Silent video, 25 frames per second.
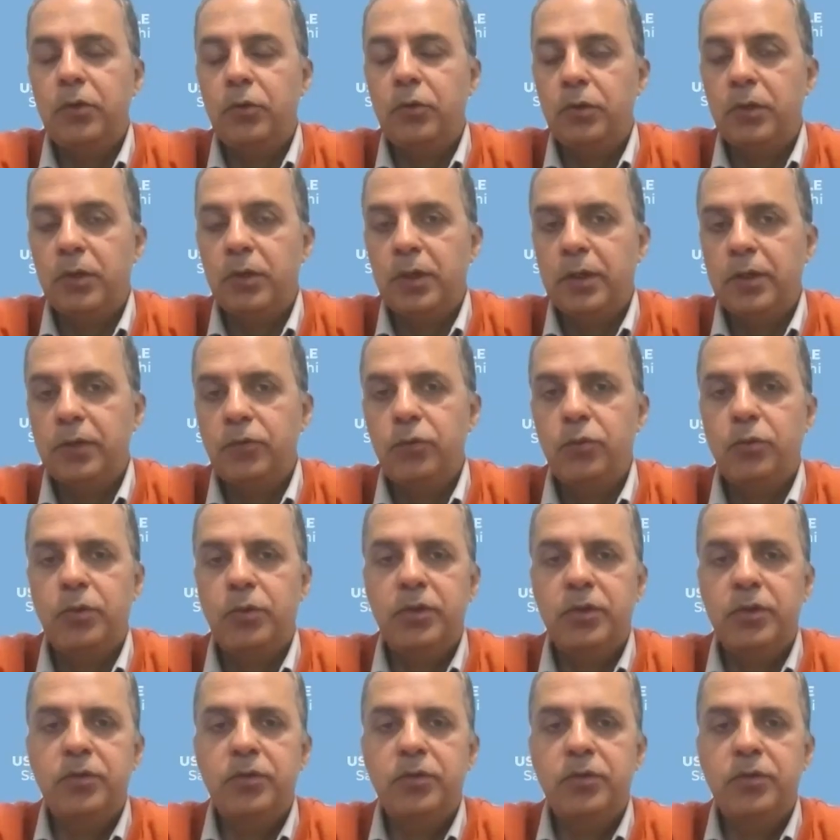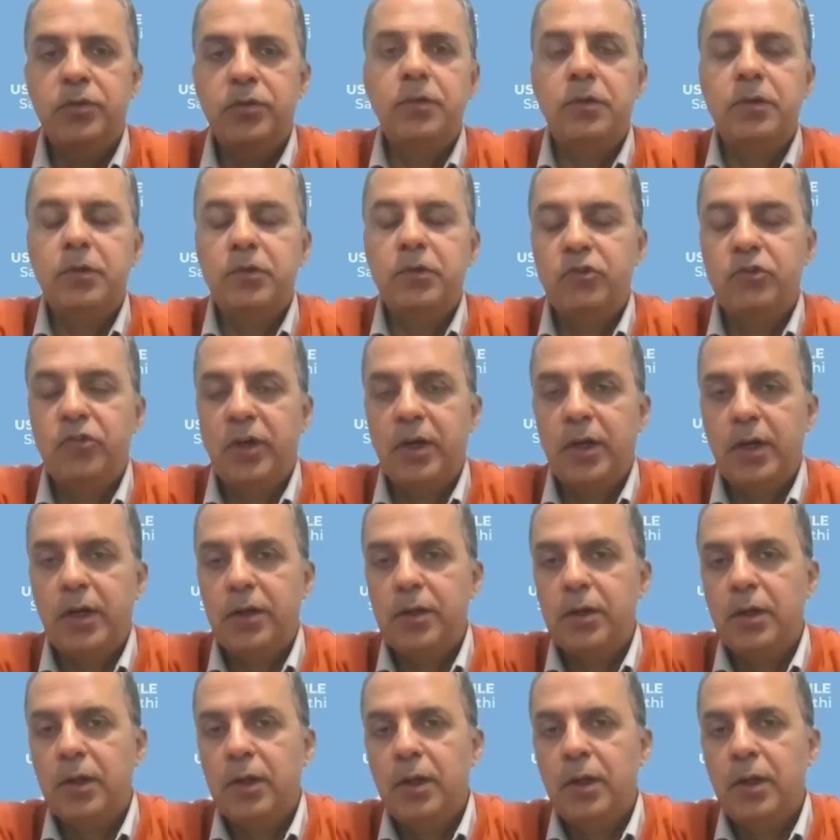you can ask questions in the chat.